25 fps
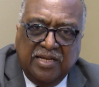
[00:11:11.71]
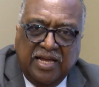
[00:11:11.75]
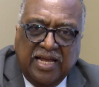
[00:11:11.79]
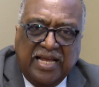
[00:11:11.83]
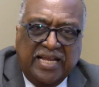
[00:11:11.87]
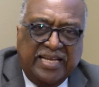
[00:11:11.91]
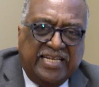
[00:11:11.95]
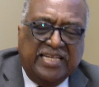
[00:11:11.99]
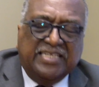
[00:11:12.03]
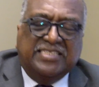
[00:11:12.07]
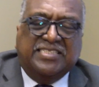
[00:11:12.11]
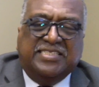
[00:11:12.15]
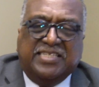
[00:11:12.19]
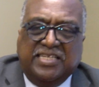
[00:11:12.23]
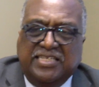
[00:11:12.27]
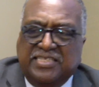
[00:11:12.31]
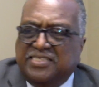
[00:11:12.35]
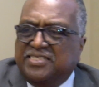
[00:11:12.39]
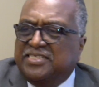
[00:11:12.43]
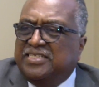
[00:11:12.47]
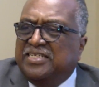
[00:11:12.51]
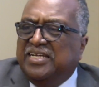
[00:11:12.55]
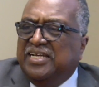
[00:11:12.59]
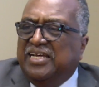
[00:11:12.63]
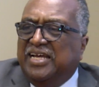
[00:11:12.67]
And this
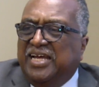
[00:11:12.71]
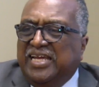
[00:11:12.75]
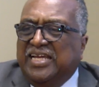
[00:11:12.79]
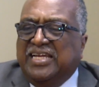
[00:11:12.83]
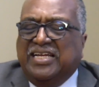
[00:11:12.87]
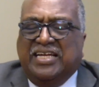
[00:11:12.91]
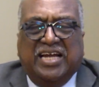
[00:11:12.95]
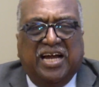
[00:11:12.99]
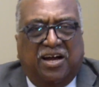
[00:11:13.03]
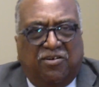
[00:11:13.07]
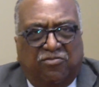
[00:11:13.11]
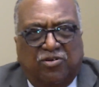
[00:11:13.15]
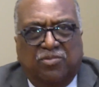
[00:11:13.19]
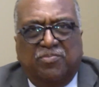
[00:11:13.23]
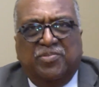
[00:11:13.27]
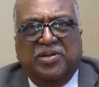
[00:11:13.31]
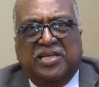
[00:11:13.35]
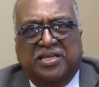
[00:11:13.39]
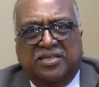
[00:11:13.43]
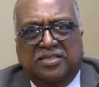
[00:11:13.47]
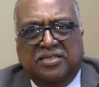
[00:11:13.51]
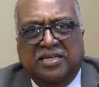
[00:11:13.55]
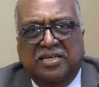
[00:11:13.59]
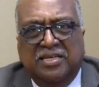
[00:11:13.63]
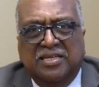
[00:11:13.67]
is a
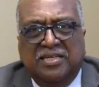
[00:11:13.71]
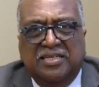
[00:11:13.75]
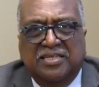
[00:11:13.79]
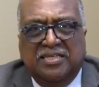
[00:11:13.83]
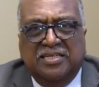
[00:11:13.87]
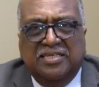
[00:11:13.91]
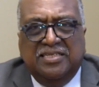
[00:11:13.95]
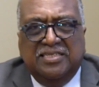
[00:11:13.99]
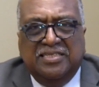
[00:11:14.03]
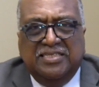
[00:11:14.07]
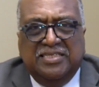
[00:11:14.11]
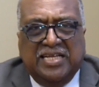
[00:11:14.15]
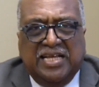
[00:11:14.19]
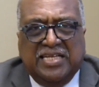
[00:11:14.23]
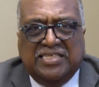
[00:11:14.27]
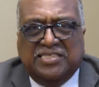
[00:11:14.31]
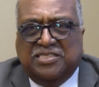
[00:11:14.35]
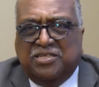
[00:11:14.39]
government that's